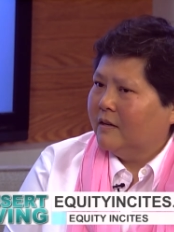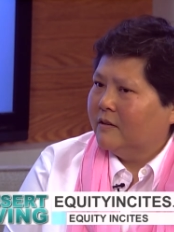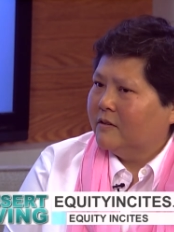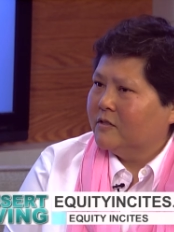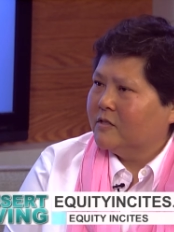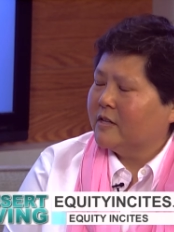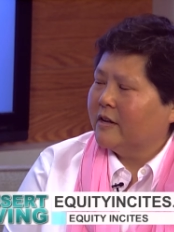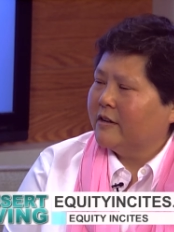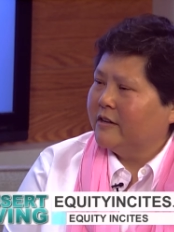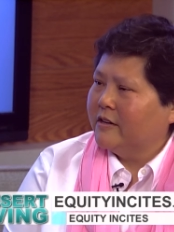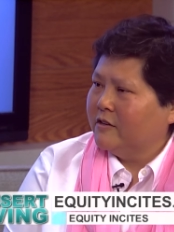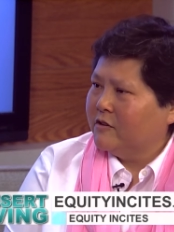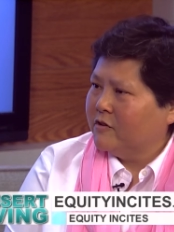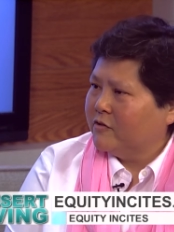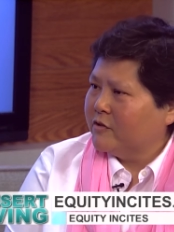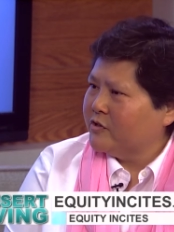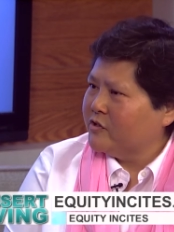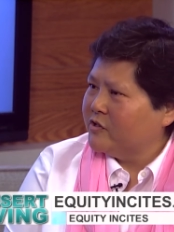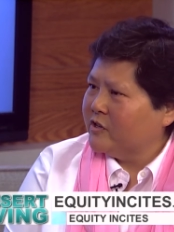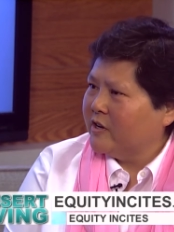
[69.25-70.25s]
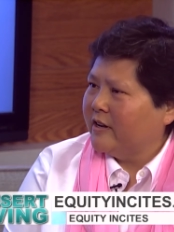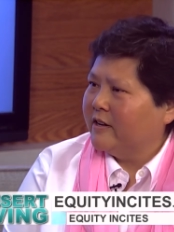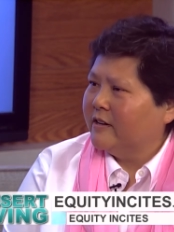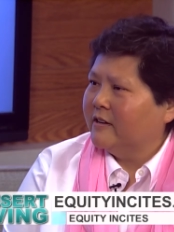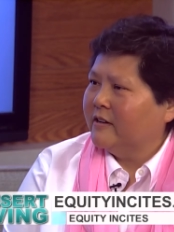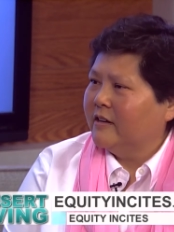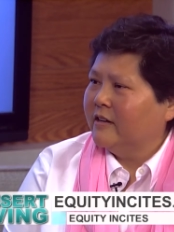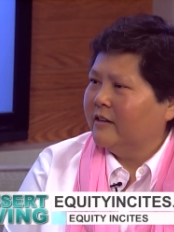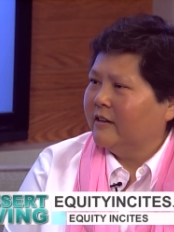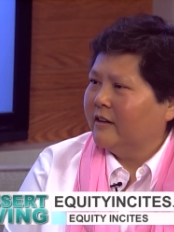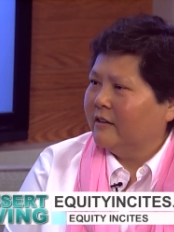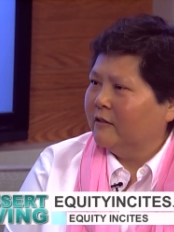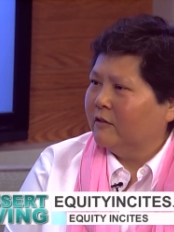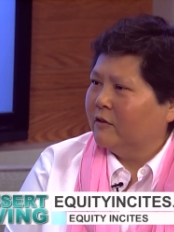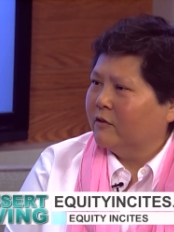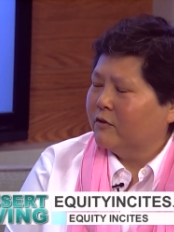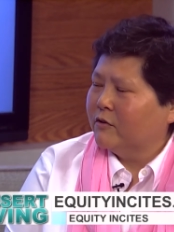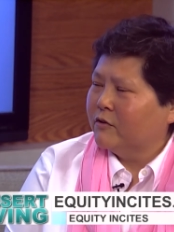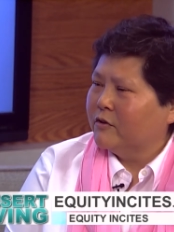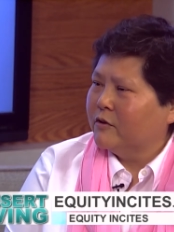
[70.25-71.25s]
studied Christianity and I
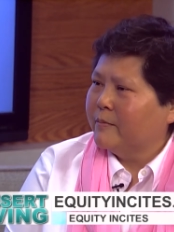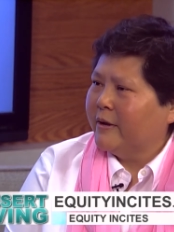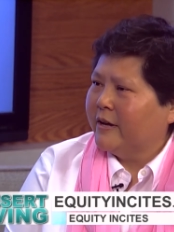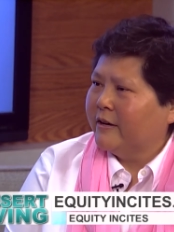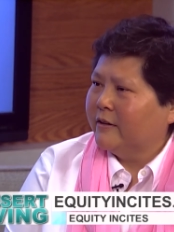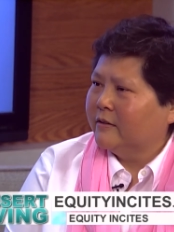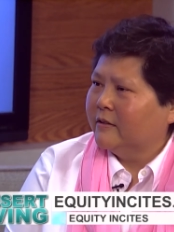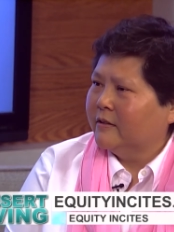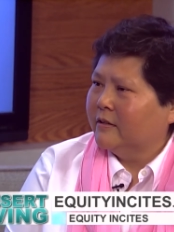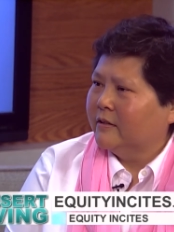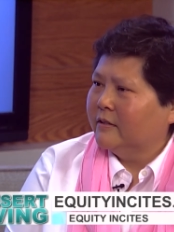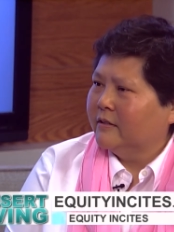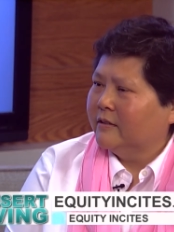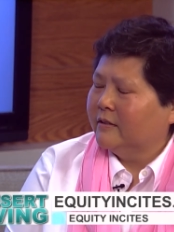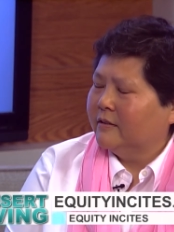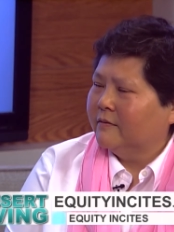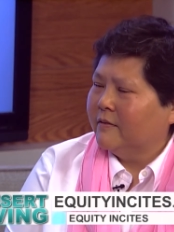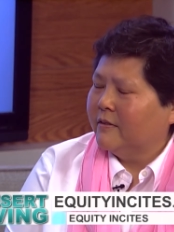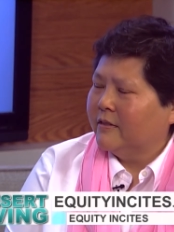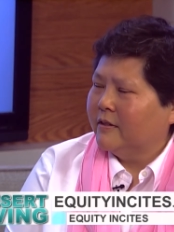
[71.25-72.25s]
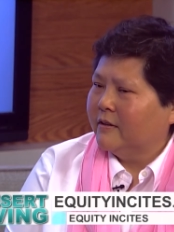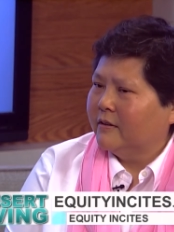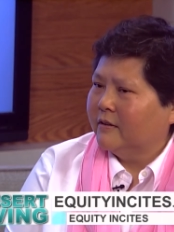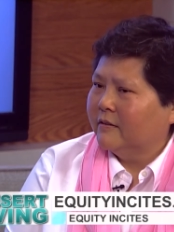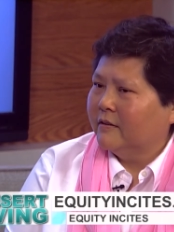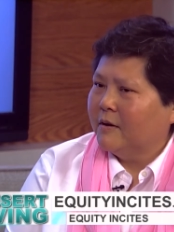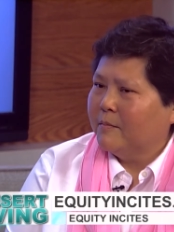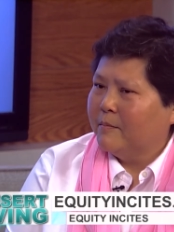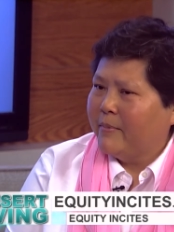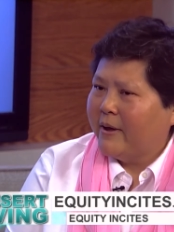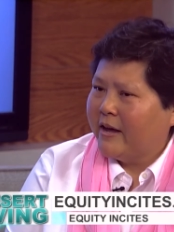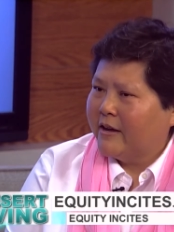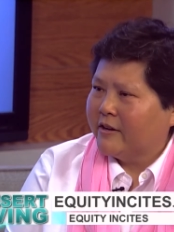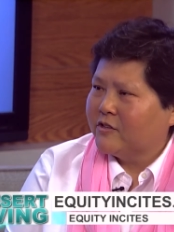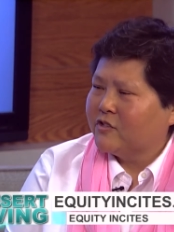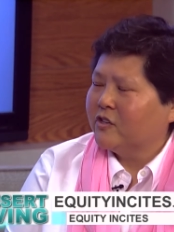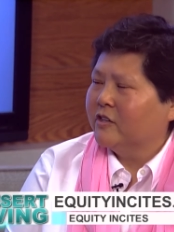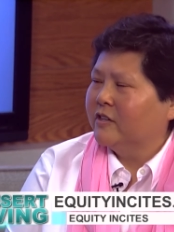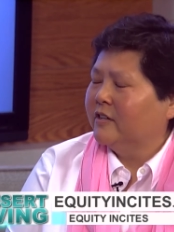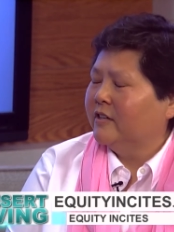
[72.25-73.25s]
learned about the the
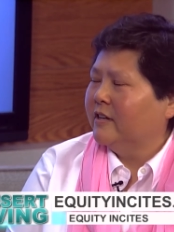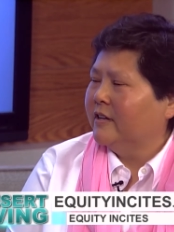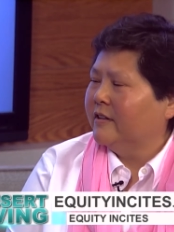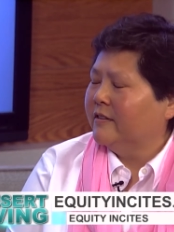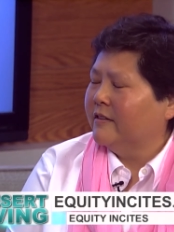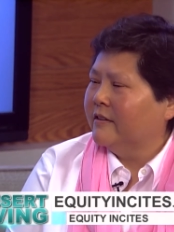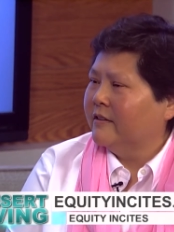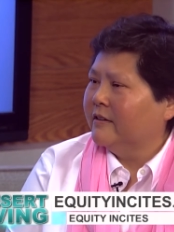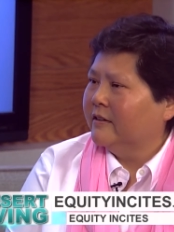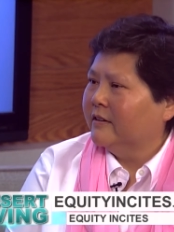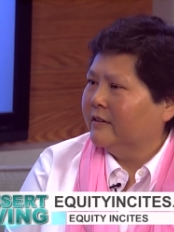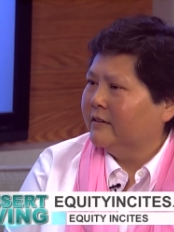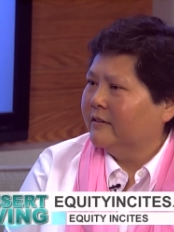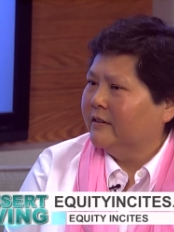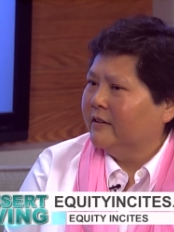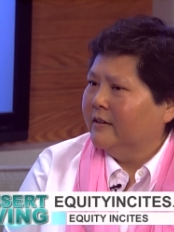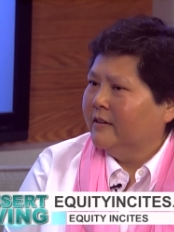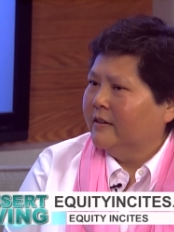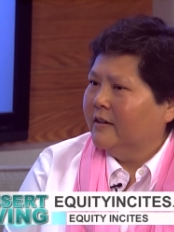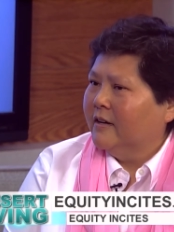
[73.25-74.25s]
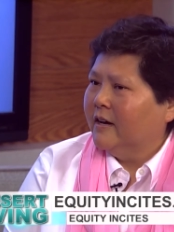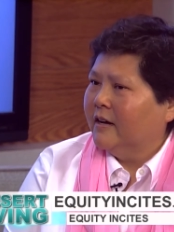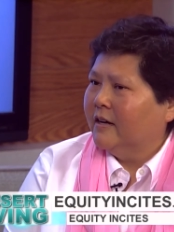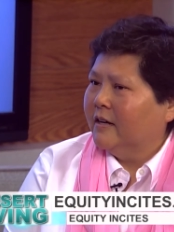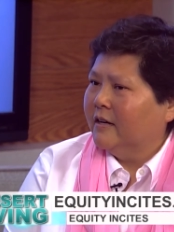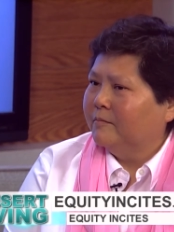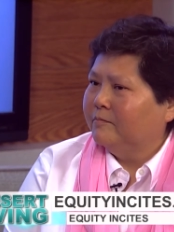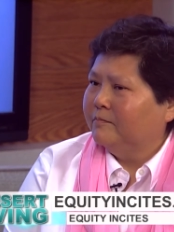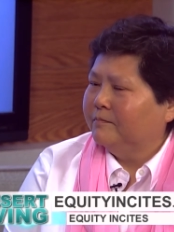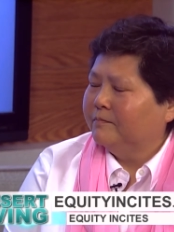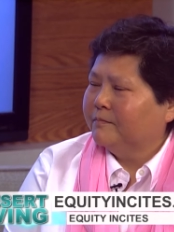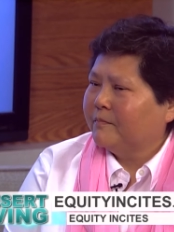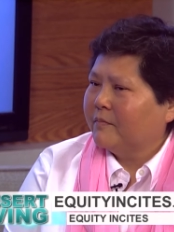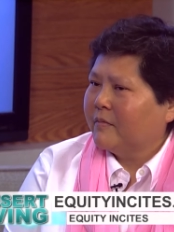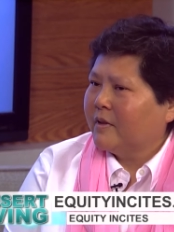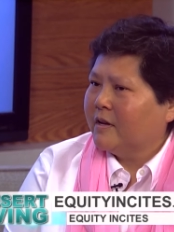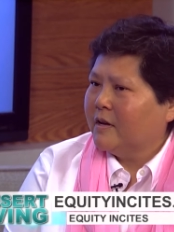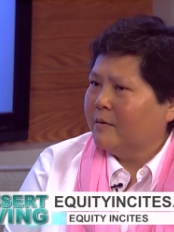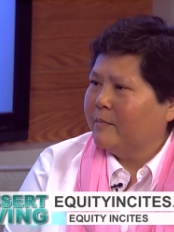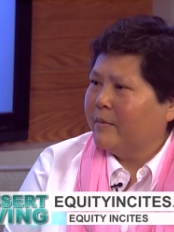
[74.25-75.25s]
compassion and the um,
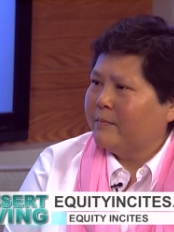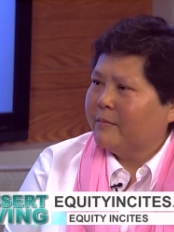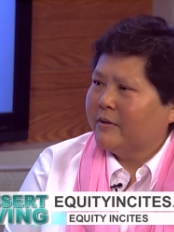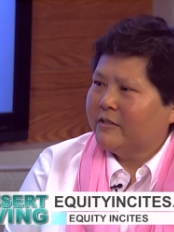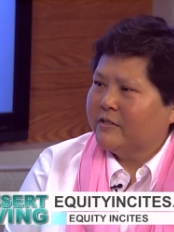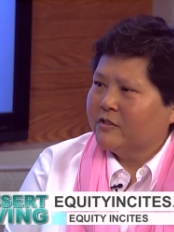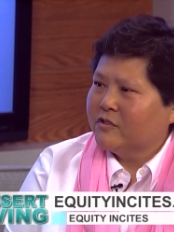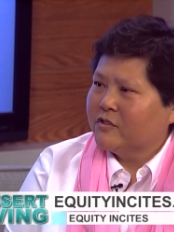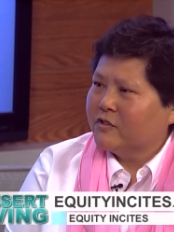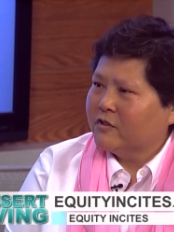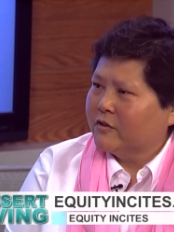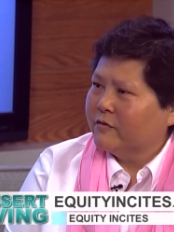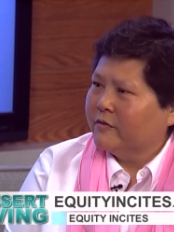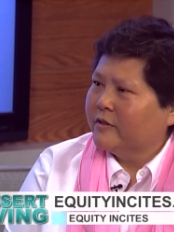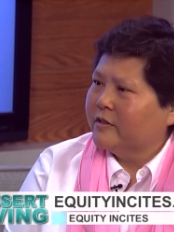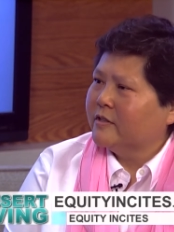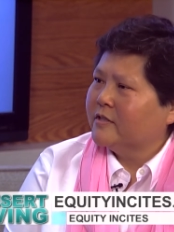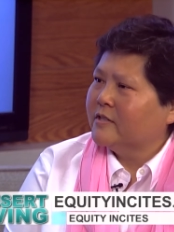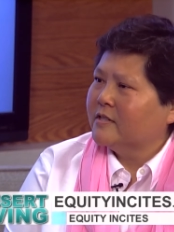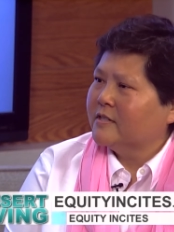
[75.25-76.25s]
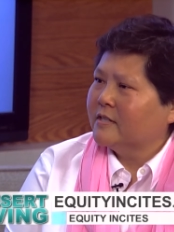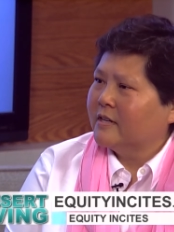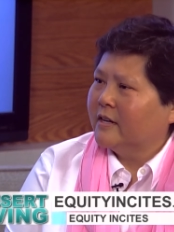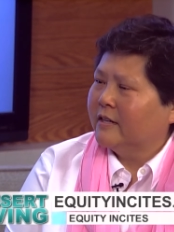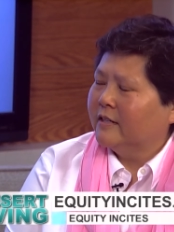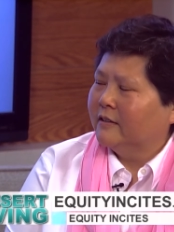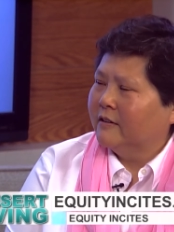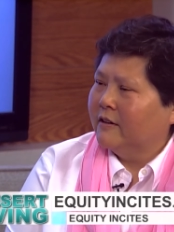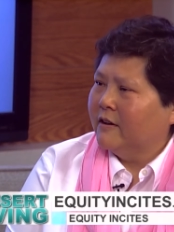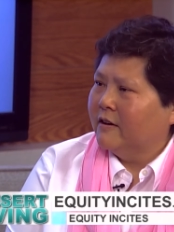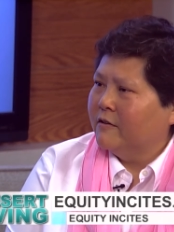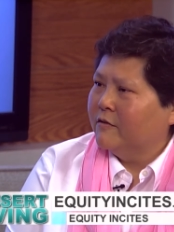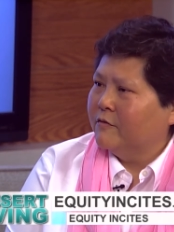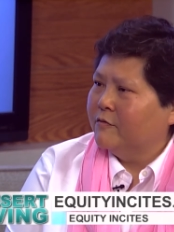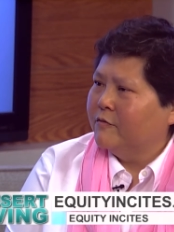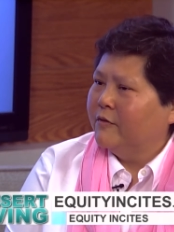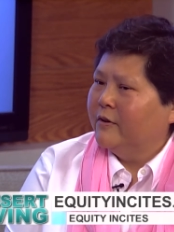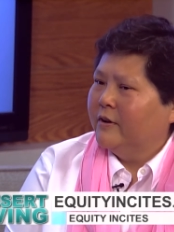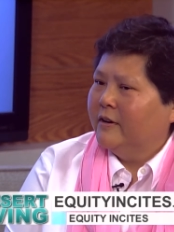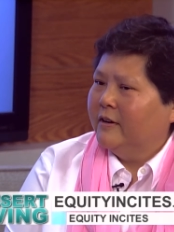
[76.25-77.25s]
commitment to service and
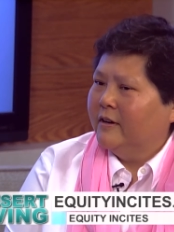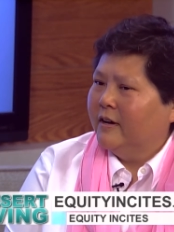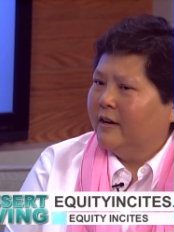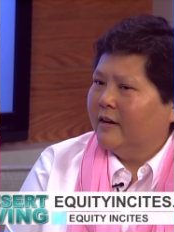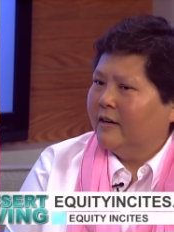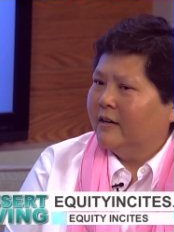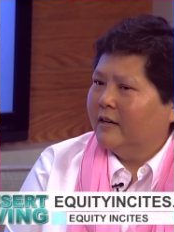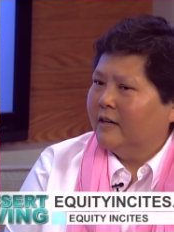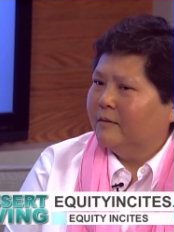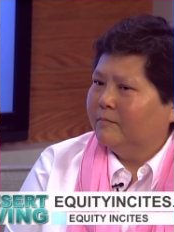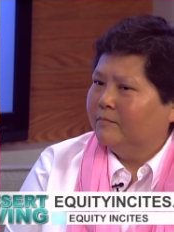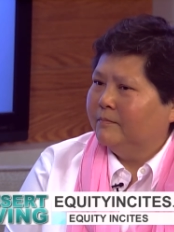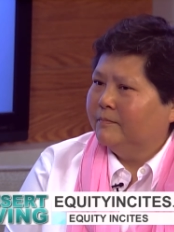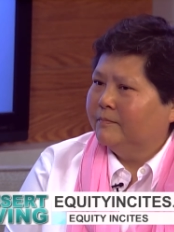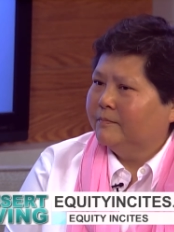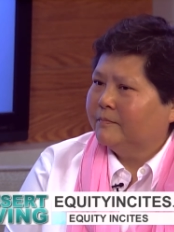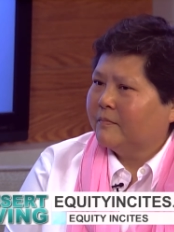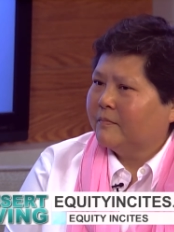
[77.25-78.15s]
love, um,